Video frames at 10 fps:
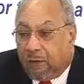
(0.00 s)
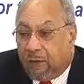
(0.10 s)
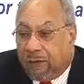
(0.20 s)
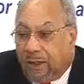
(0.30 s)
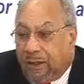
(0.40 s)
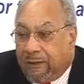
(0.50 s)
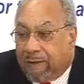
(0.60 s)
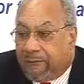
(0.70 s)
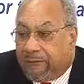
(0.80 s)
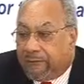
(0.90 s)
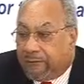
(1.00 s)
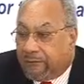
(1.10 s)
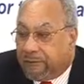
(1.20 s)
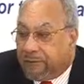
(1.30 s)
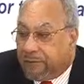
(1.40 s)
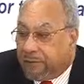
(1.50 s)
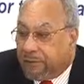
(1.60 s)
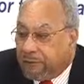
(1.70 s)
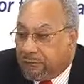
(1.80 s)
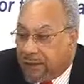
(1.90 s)
would have
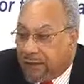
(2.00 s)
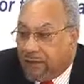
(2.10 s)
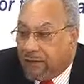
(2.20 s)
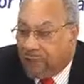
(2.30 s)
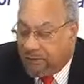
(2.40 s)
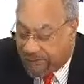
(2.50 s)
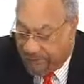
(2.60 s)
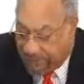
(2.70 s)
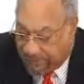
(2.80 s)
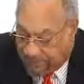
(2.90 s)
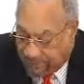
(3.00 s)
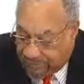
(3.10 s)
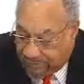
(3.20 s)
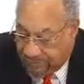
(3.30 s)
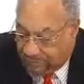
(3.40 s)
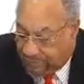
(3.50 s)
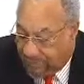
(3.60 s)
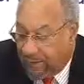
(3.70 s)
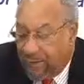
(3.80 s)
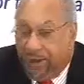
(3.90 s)
regular consultations
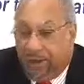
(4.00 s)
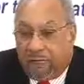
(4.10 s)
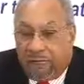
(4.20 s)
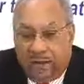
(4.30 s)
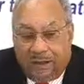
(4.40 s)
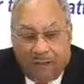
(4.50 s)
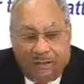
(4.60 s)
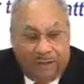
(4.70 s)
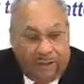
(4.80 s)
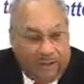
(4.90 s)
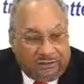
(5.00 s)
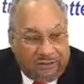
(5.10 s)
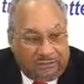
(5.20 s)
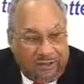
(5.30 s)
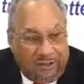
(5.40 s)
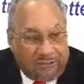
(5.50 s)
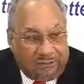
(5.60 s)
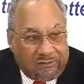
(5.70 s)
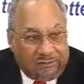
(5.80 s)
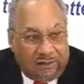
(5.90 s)
and regular
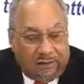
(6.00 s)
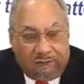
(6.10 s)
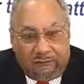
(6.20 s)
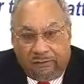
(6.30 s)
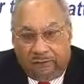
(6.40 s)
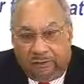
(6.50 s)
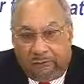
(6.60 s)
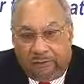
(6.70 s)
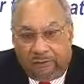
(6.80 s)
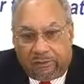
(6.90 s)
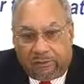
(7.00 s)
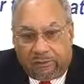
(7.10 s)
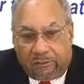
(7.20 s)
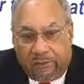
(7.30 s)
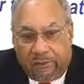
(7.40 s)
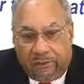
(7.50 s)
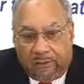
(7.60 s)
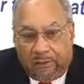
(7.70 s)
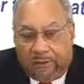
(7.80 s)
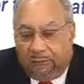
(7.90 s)
exchange of information
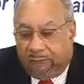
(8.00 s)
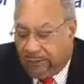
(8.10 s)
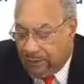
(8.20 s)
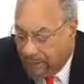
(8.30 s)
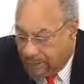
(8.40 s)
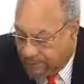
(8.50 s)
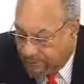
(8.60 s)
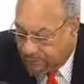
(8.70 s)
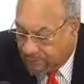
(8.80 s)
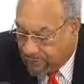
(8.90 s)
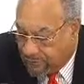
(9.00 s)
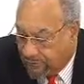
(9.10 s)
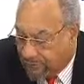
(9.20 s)
in regard to